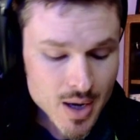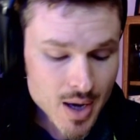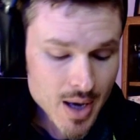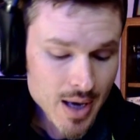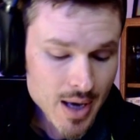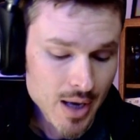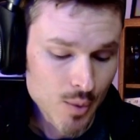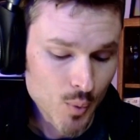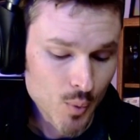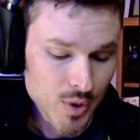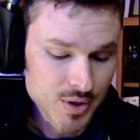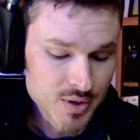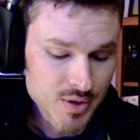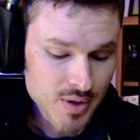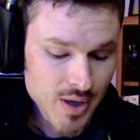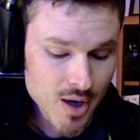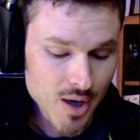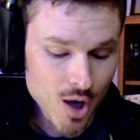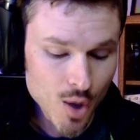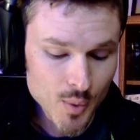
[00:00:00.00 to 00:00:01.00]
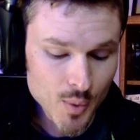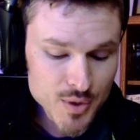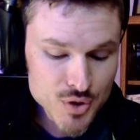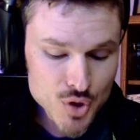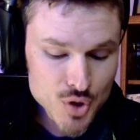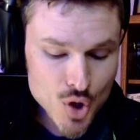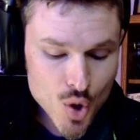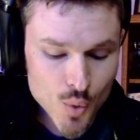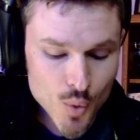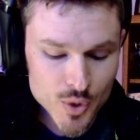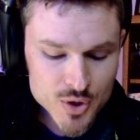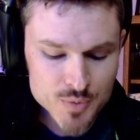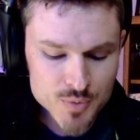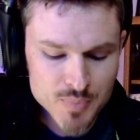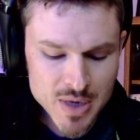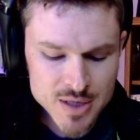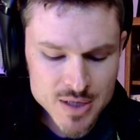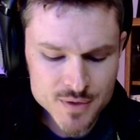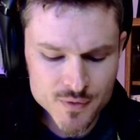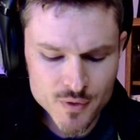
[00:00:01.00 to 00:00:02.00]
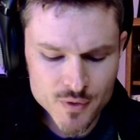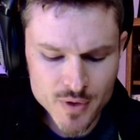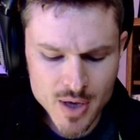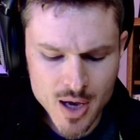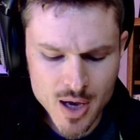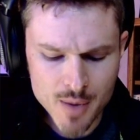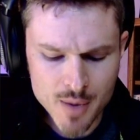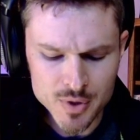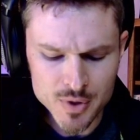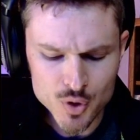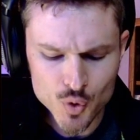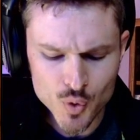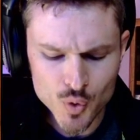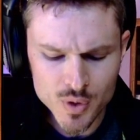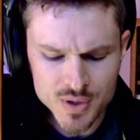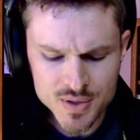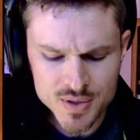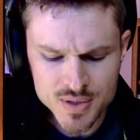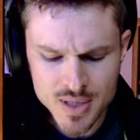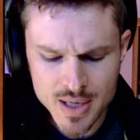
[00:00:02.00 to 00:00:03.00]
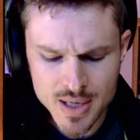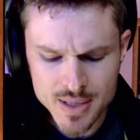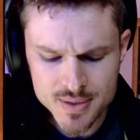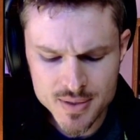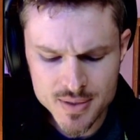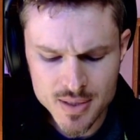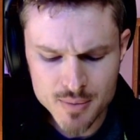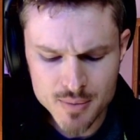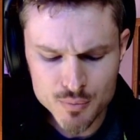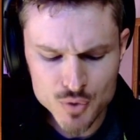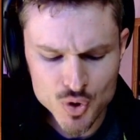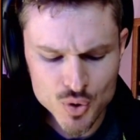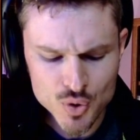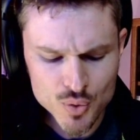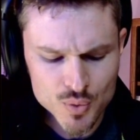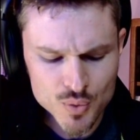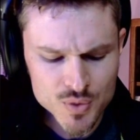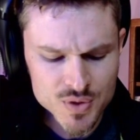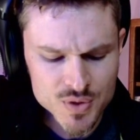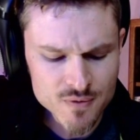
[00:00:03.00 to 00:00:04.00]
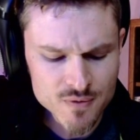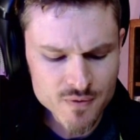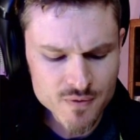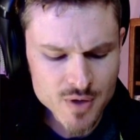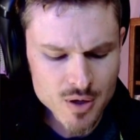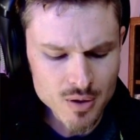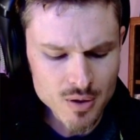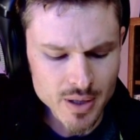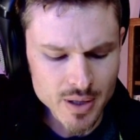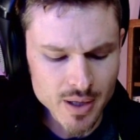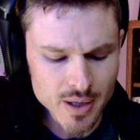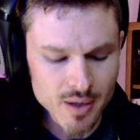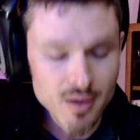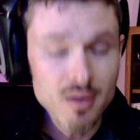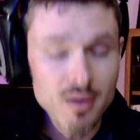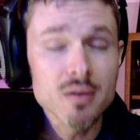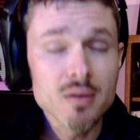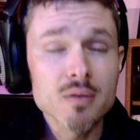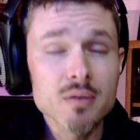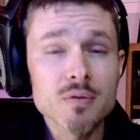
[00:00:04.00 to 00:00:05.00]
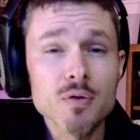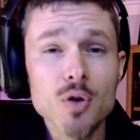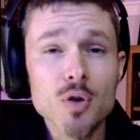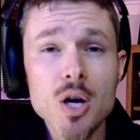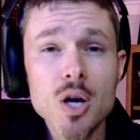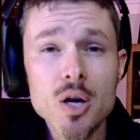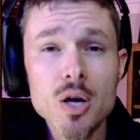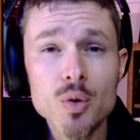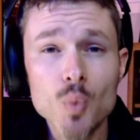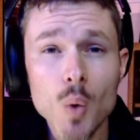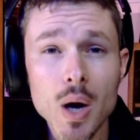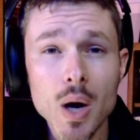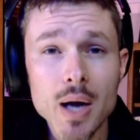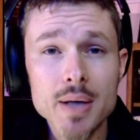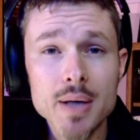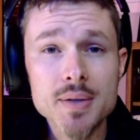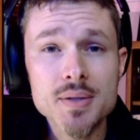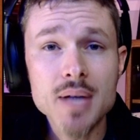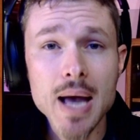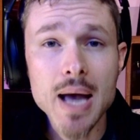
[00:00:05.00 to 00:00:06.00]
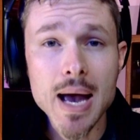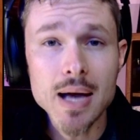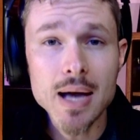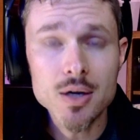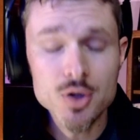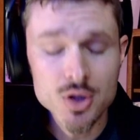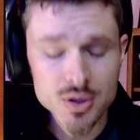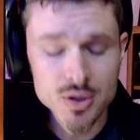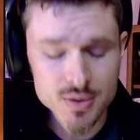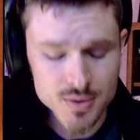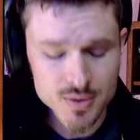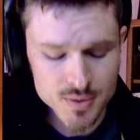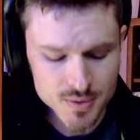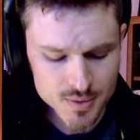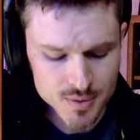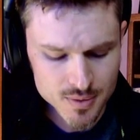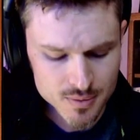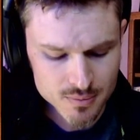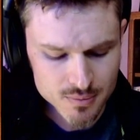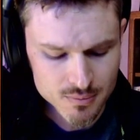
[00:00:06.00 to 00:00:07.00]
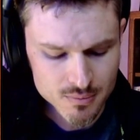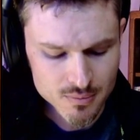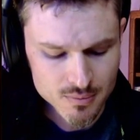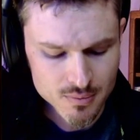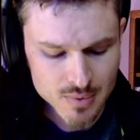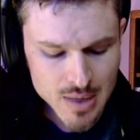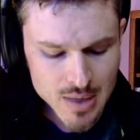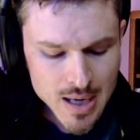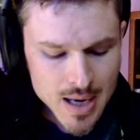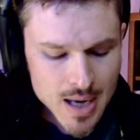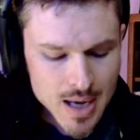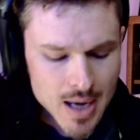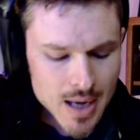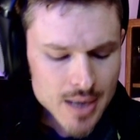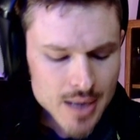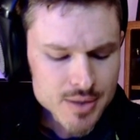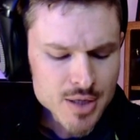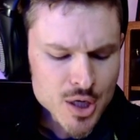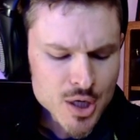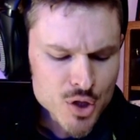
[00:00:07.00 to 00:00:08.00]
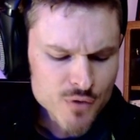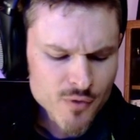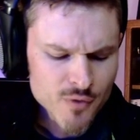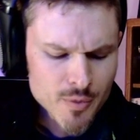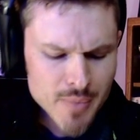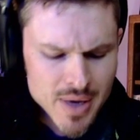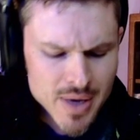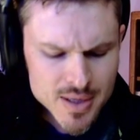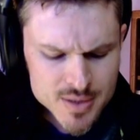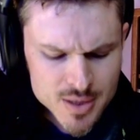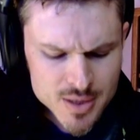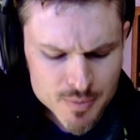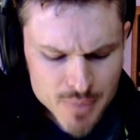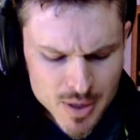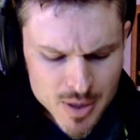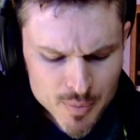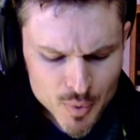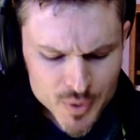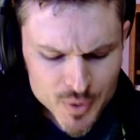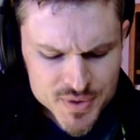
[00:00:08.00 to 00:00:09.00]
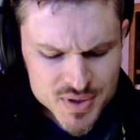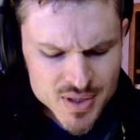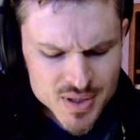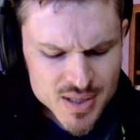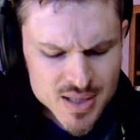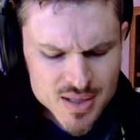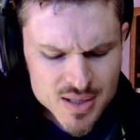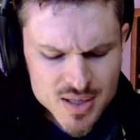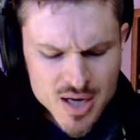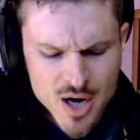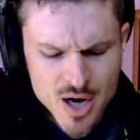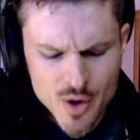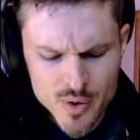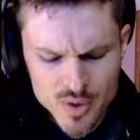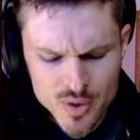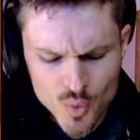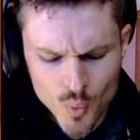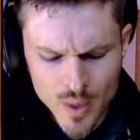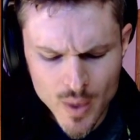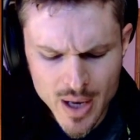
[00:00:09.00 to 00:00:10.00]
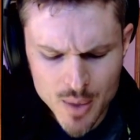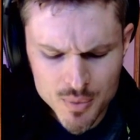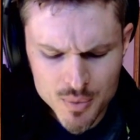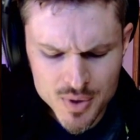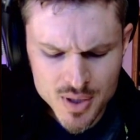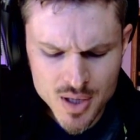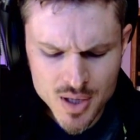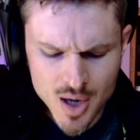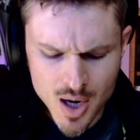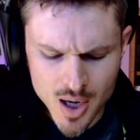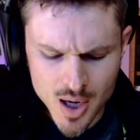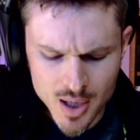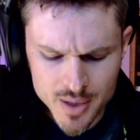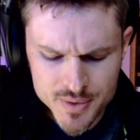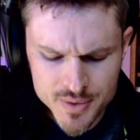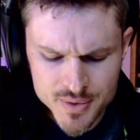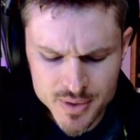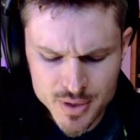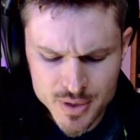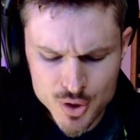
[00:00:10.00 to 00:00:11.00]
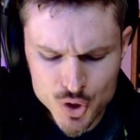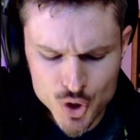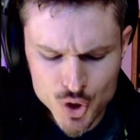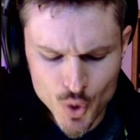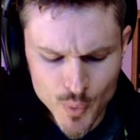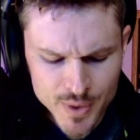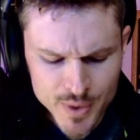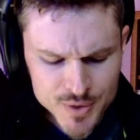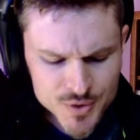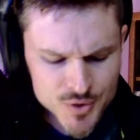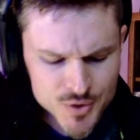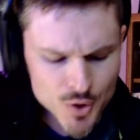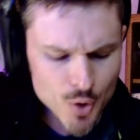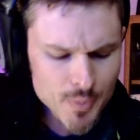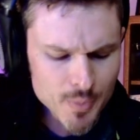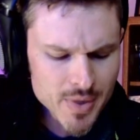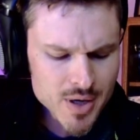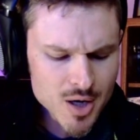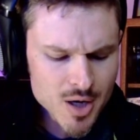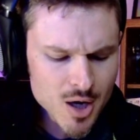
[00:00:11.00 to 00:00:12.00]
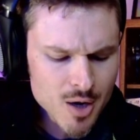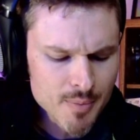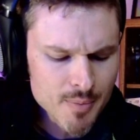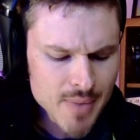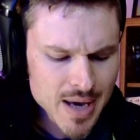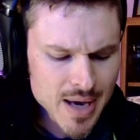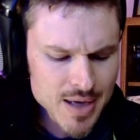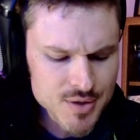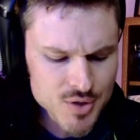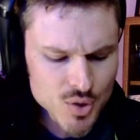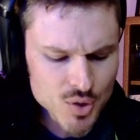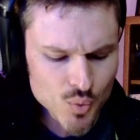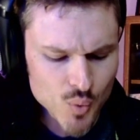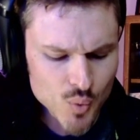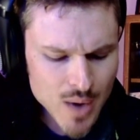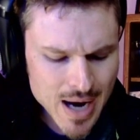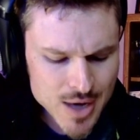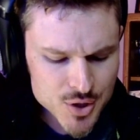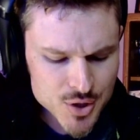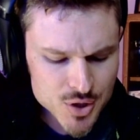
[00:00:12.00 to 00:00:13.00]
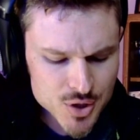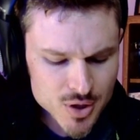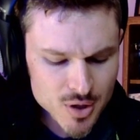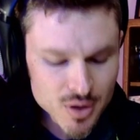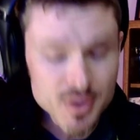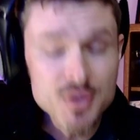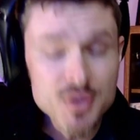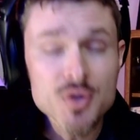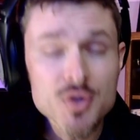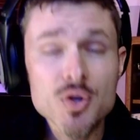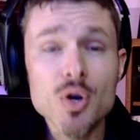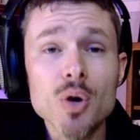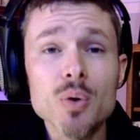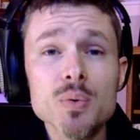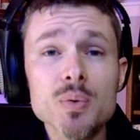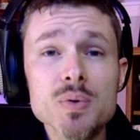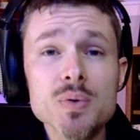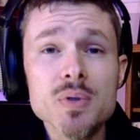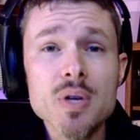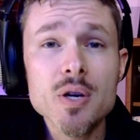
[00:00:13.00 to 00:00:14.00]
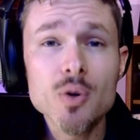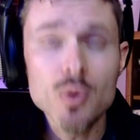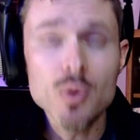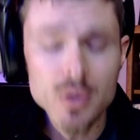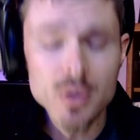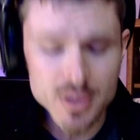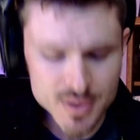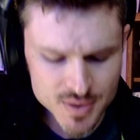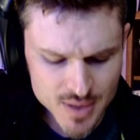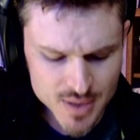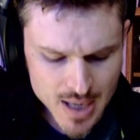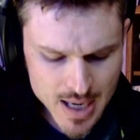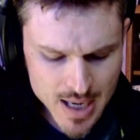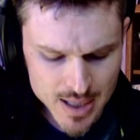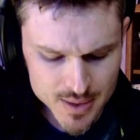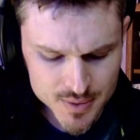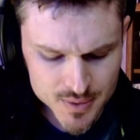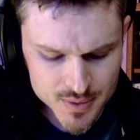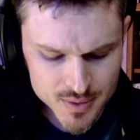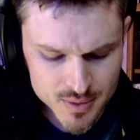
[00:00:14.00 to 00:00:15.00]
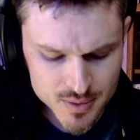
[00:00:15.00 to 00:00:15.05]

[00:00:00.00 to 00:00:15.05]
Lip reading: in which they always know what is best for them and criticize them too severely for unwise actions. A danger for May 18 people is to get carried away with a cause and in doing so become as irrational as those they criticize.